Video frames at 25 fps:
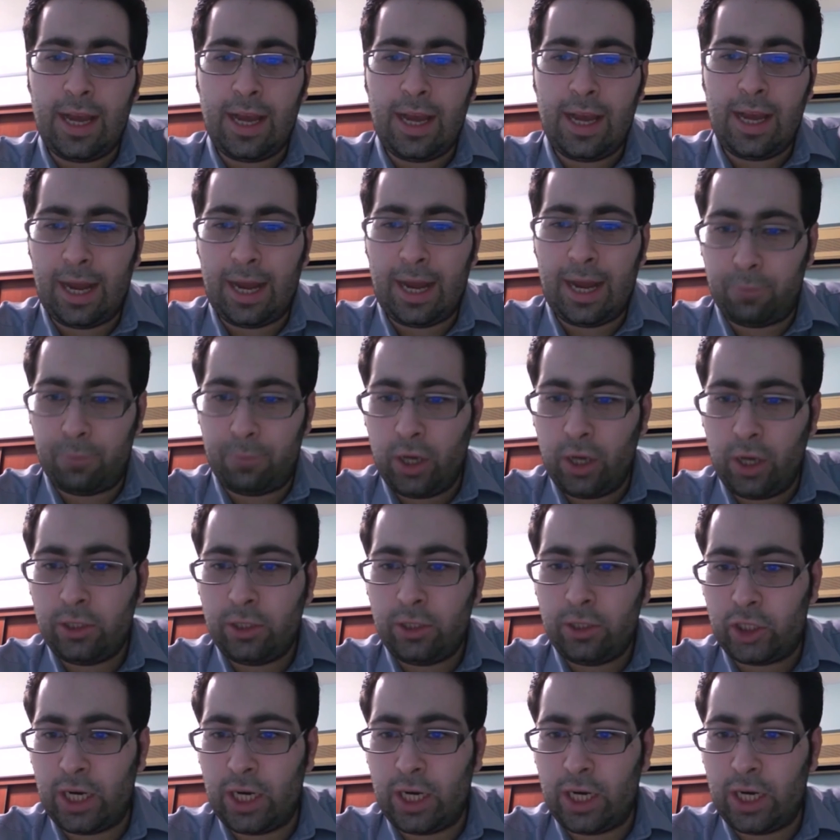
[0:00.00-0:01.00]
I'm going to
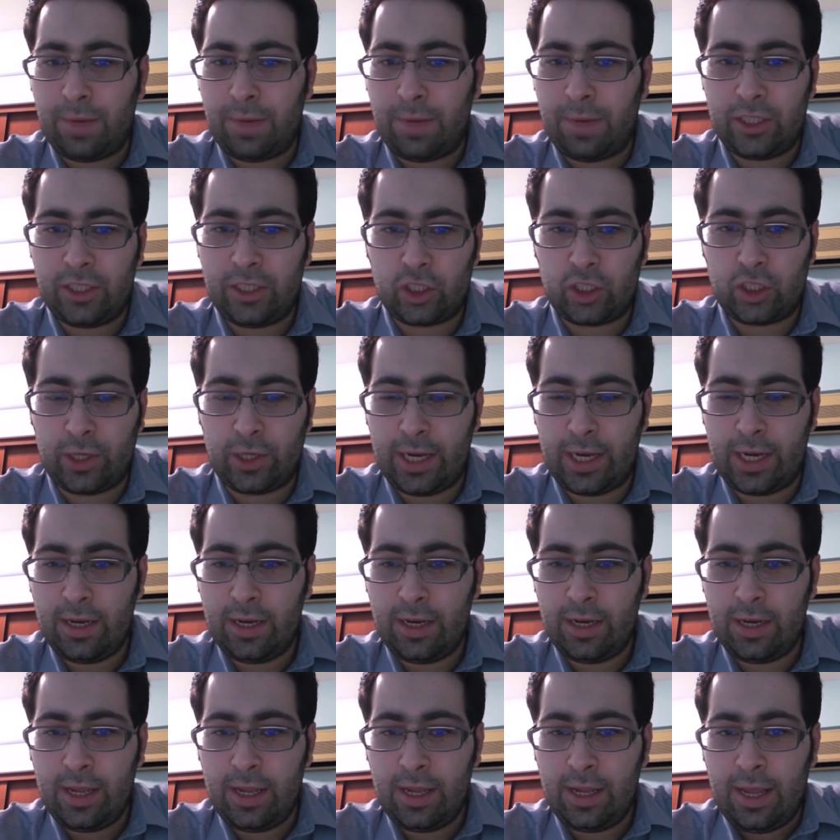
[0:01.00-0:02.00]
share my screen